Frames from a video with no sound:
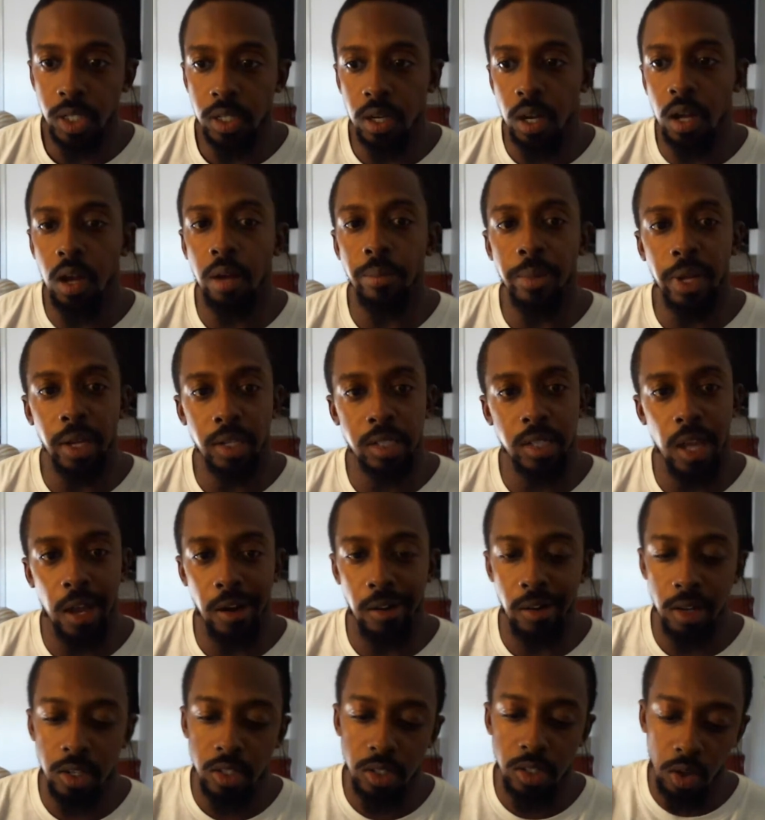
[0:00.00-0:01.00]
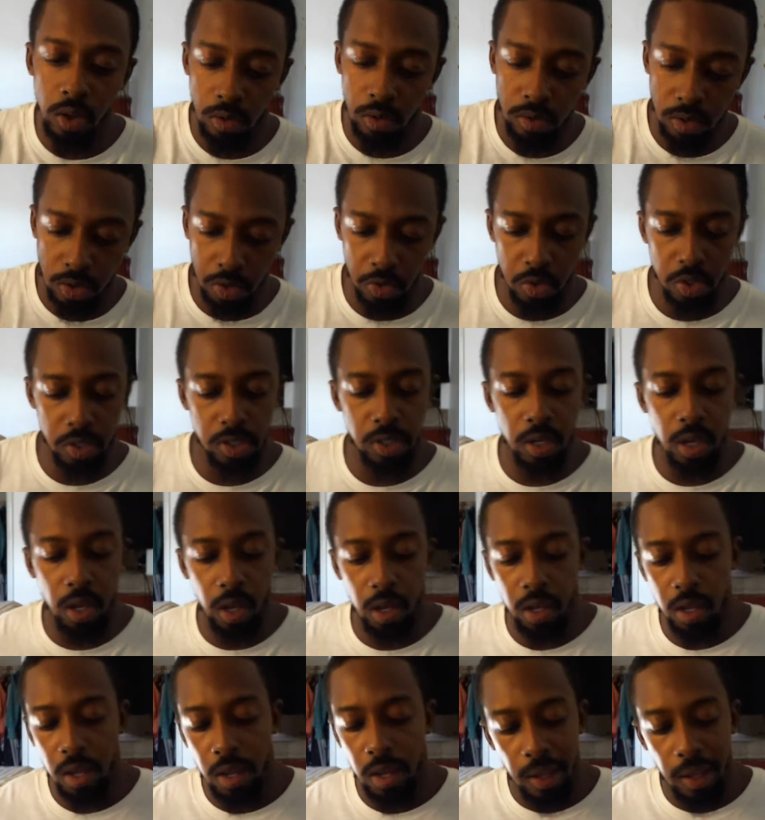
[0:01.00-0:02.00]
come next Saturday. So just
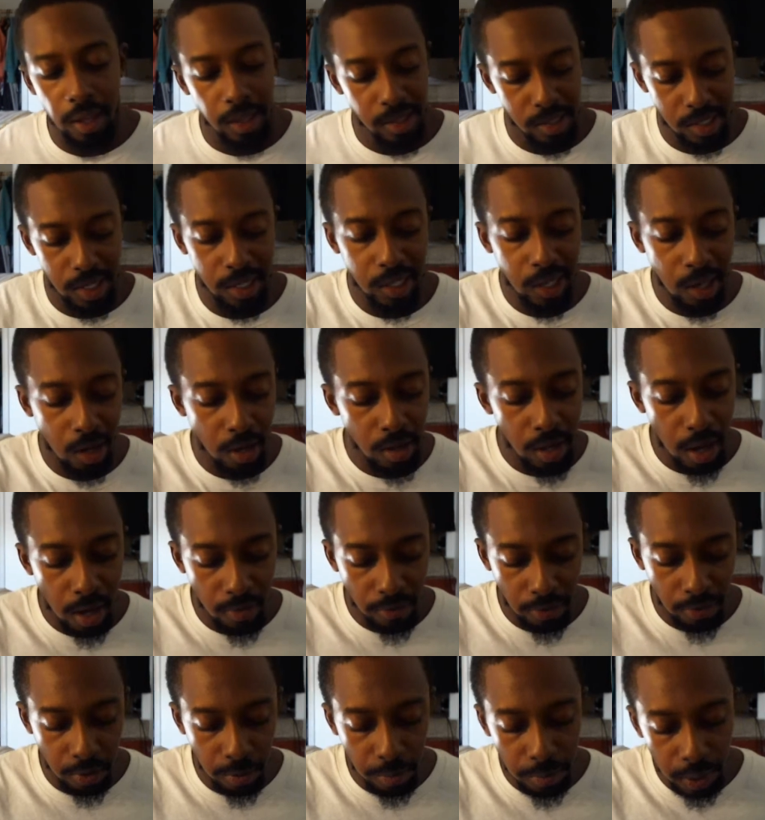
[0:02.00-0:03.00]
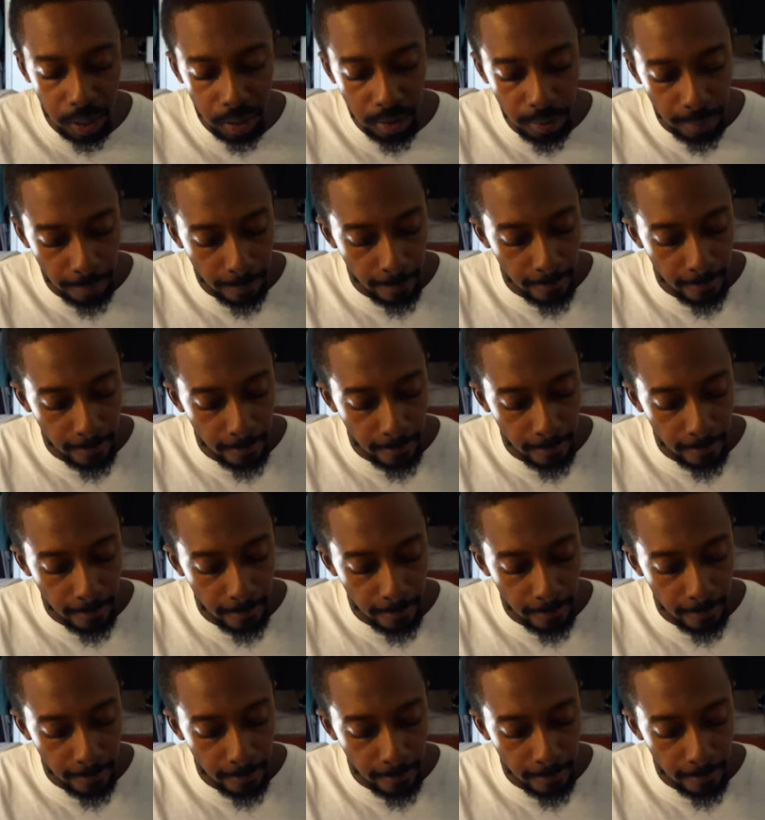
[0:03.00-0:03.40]
take care of that for me.